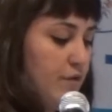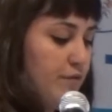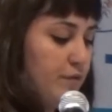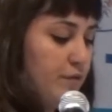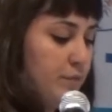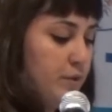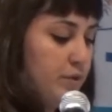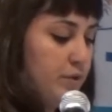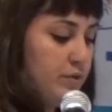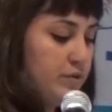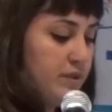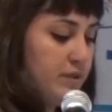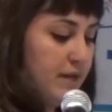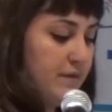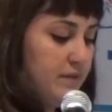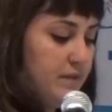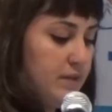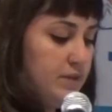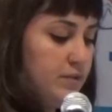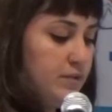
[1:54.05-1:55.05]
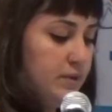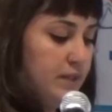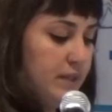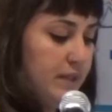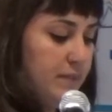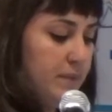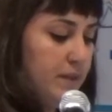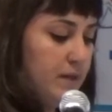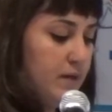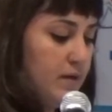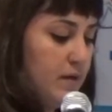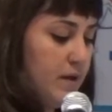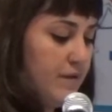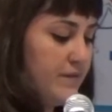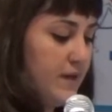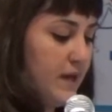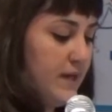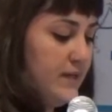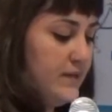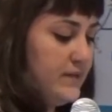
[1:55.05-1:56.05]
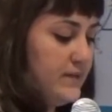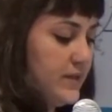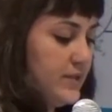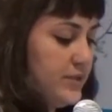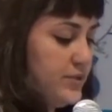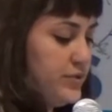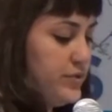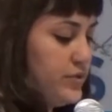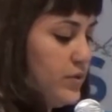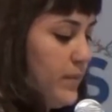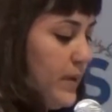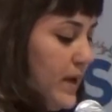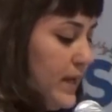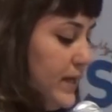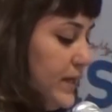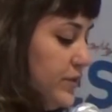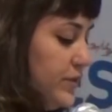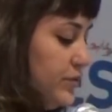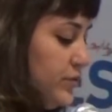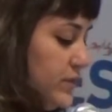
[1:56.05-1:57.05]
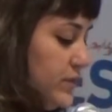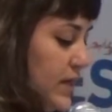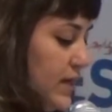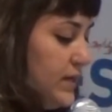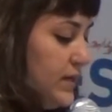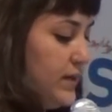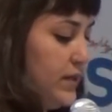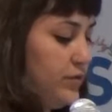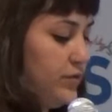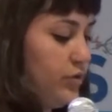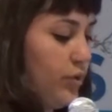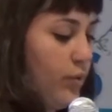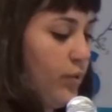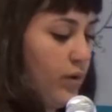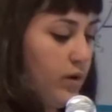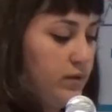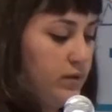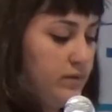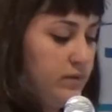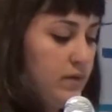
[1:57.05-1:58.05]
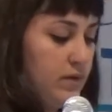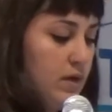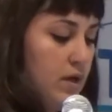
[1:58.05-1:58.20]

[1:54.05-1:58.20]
from Yugoslavia to Libya, Afghanistan to Somalia, Sudan, and so on,